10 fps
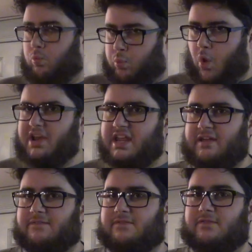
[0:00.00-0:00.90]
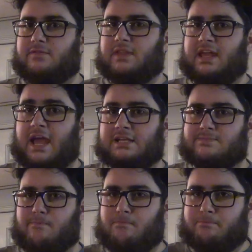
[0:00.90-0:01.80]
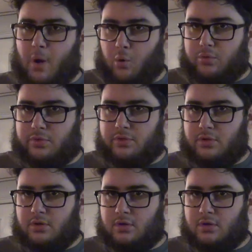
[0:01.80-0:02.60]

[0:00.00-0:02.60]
What if it has both?